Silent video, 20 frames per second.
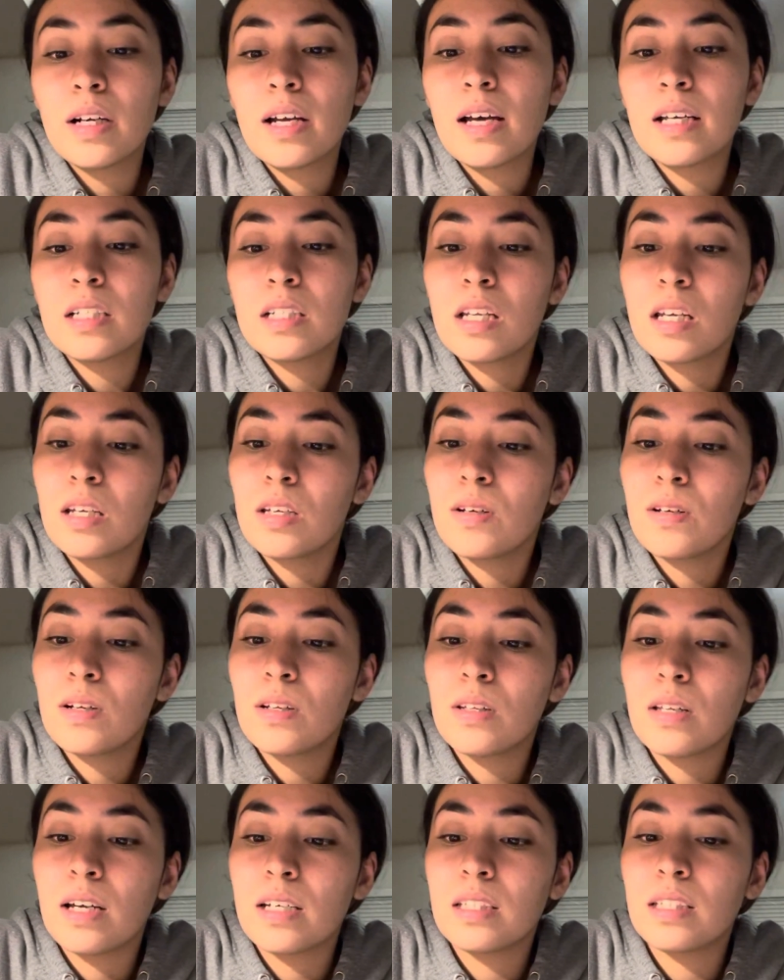as it
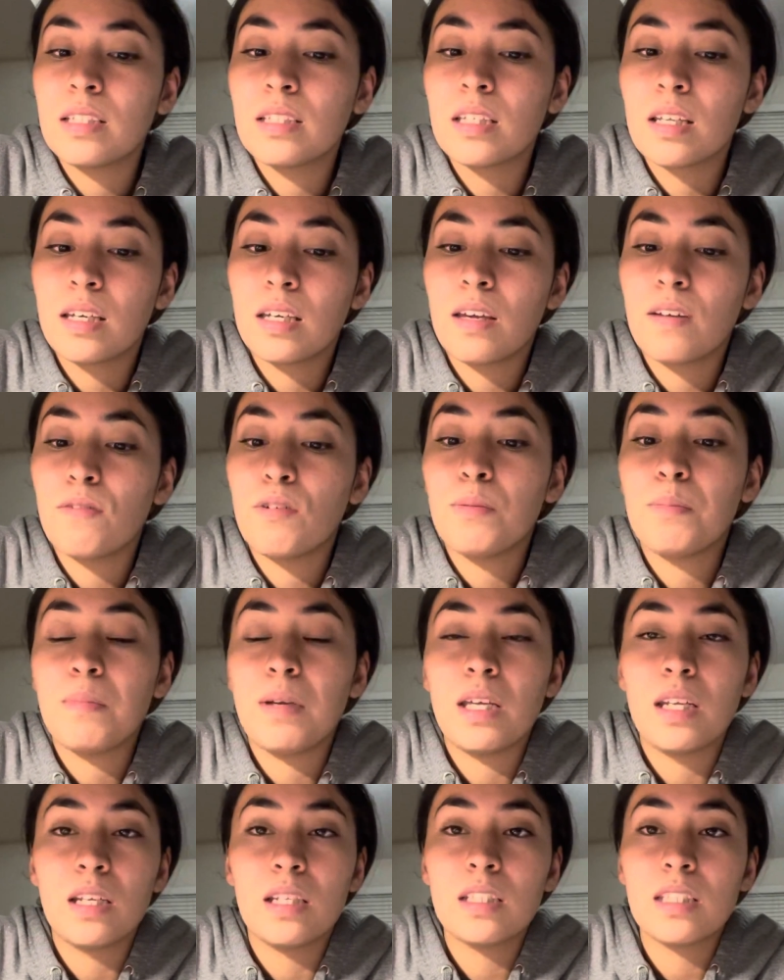utilizes the given
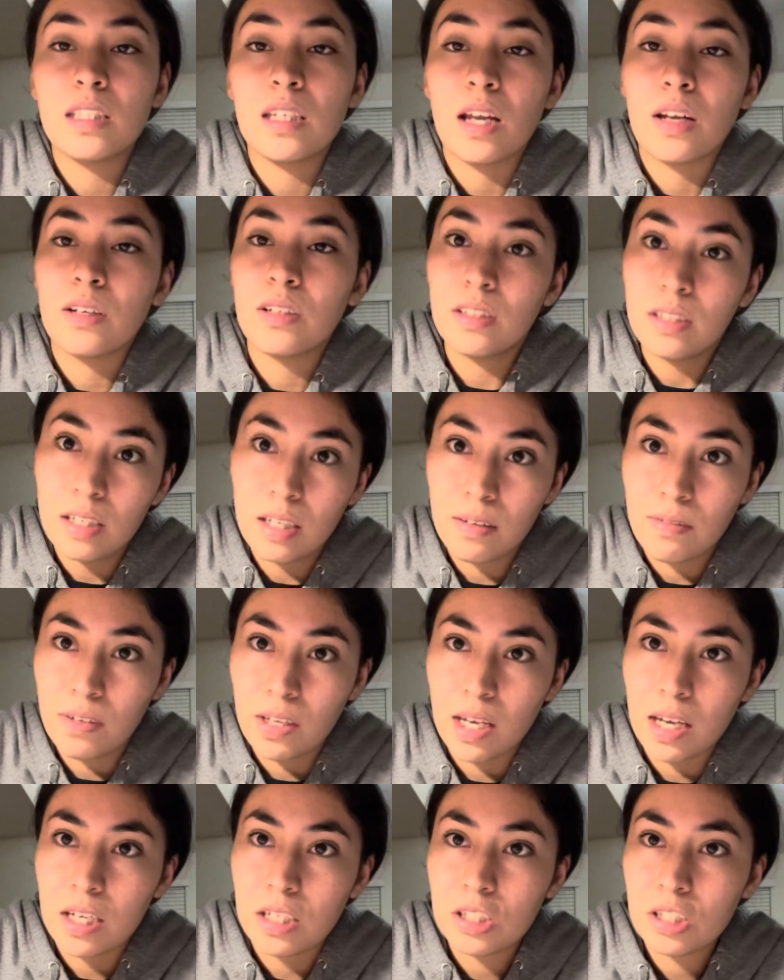mean and standard
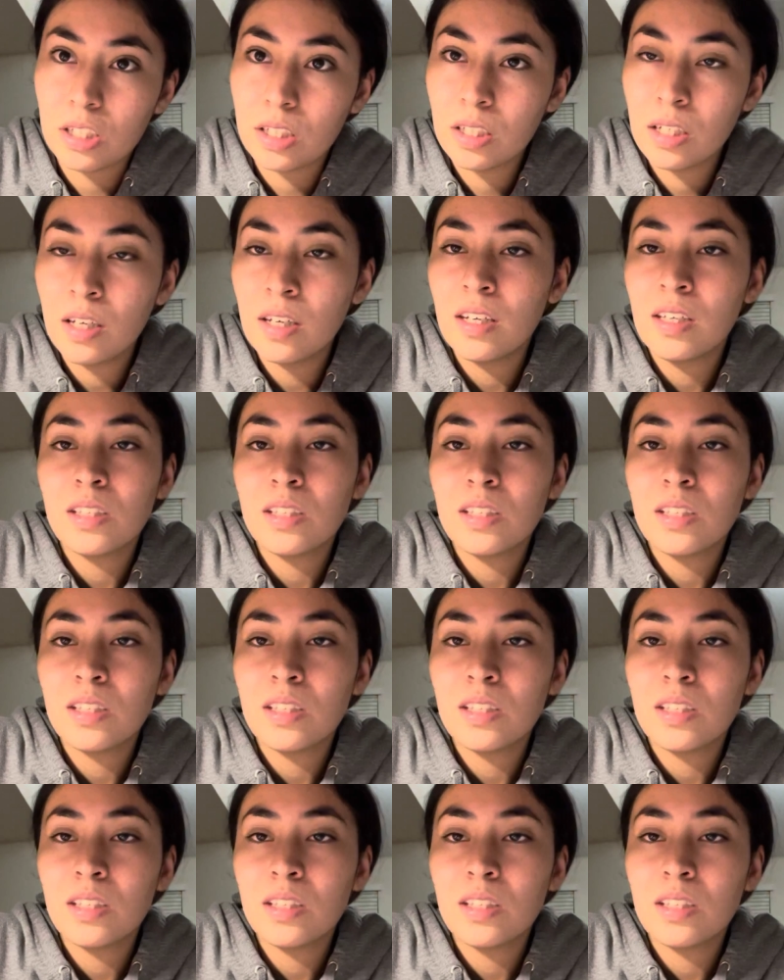deviation.